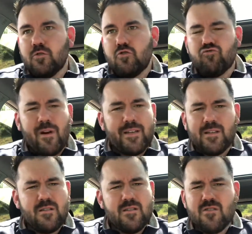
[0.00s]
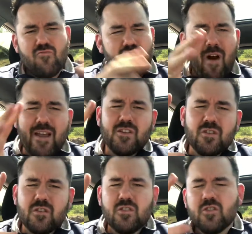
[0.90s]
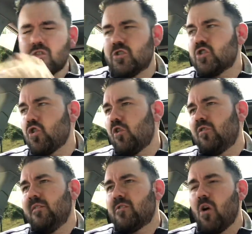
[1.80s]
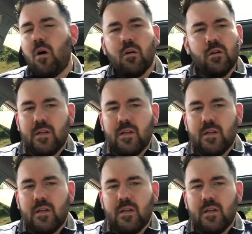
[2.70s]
Great. The range, the stock they've got,